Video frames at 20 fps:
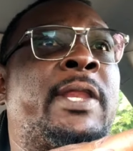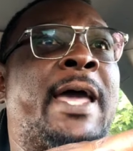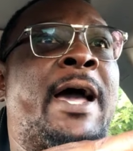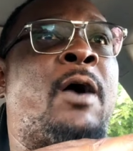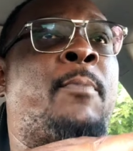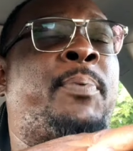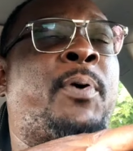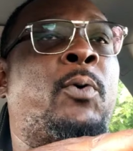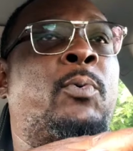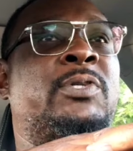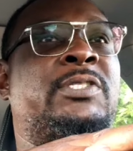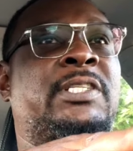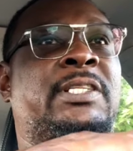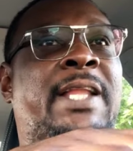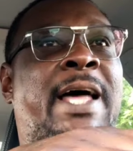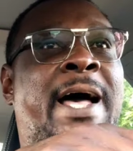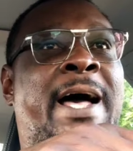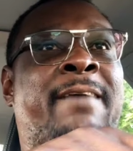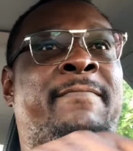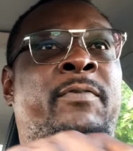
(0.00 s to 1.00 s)
when Alpo was
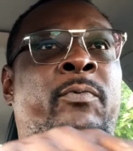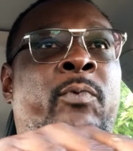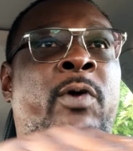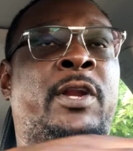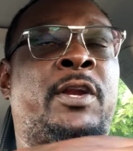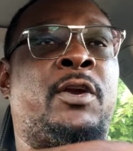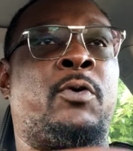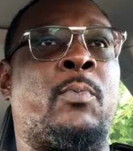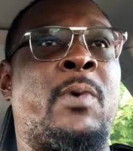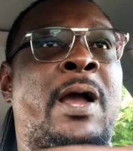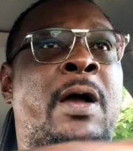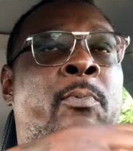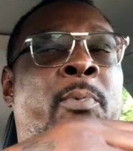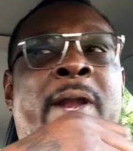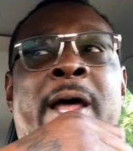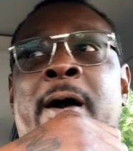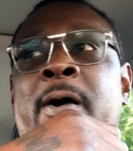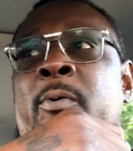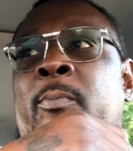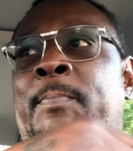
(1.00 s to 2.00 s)
alive and running around
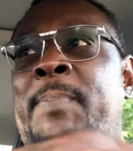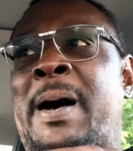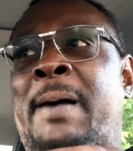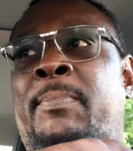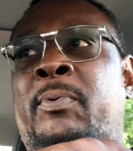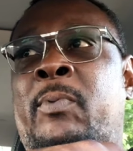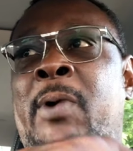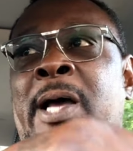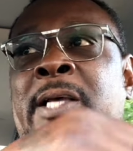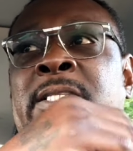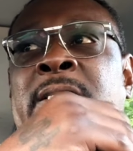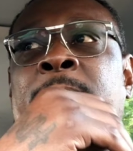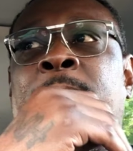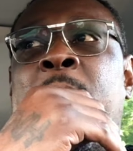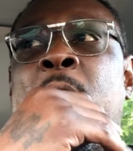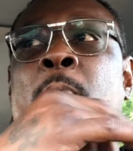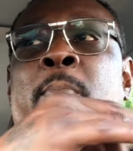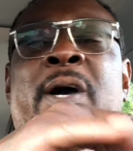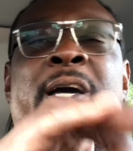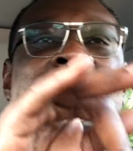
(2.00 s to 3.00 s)
with paparazzi
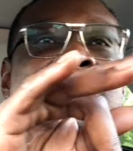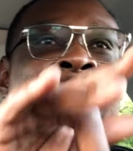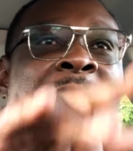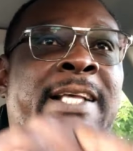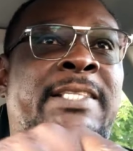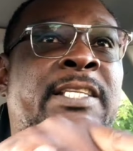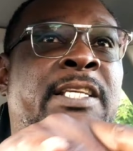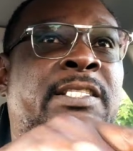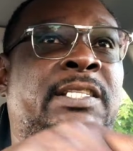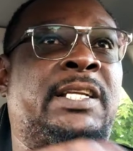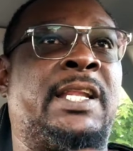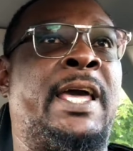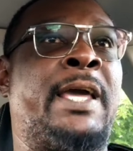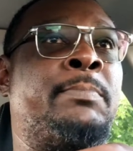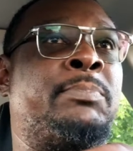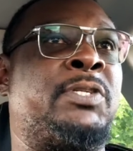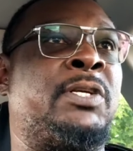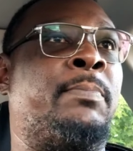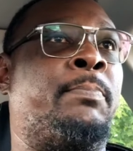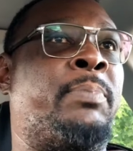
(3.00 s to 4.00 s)
Poe because that's his
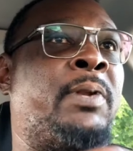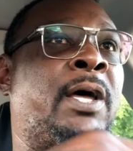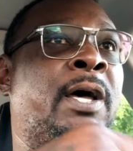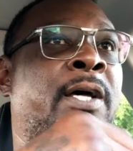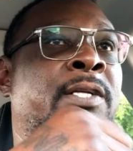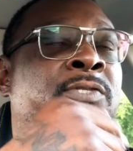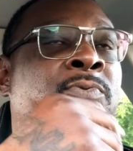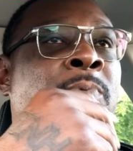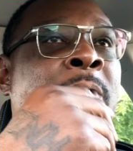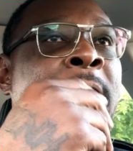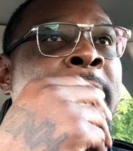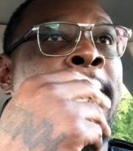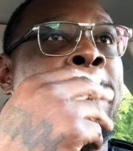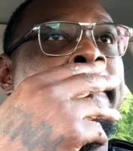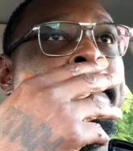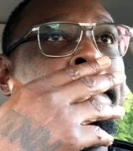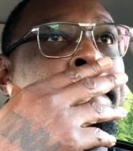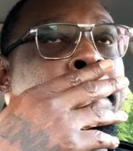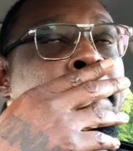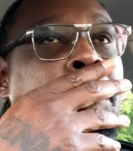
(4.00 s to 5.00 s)
claim to the Bloods, right?
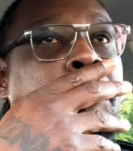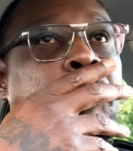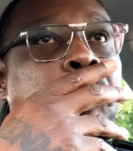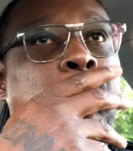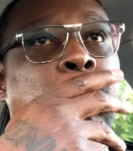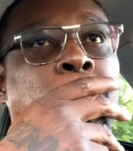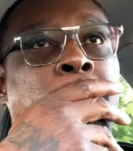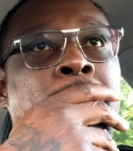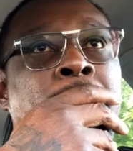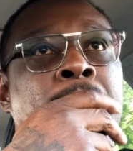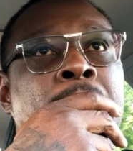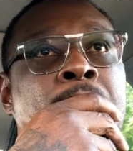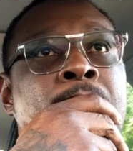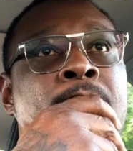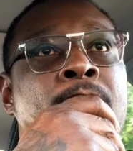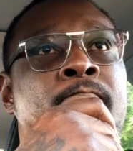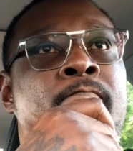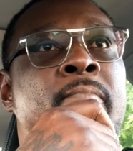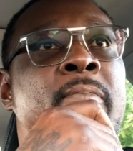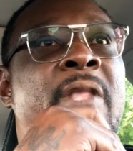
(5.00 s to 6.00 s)

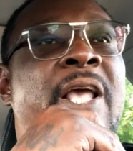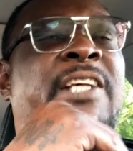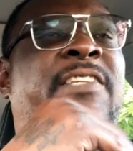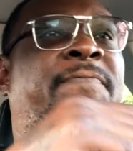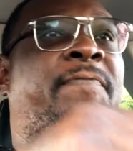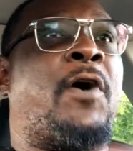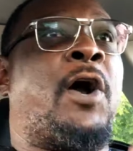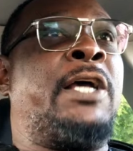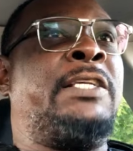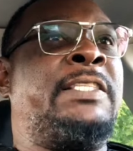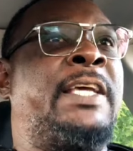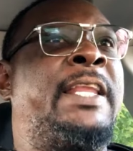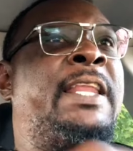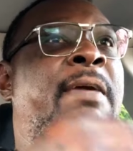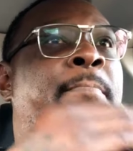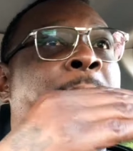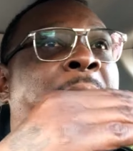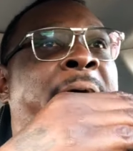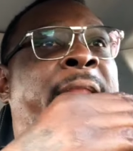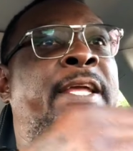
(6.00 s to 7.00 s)
As far as
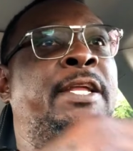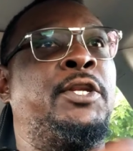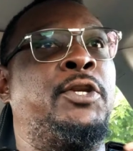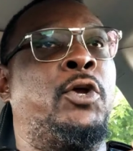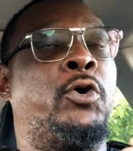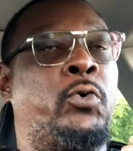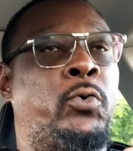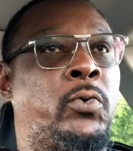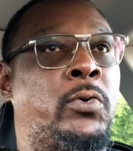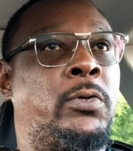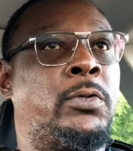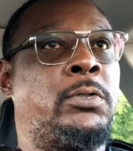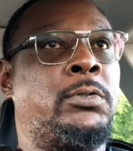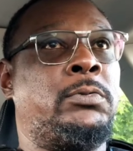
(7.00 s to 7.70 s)
anybody knew,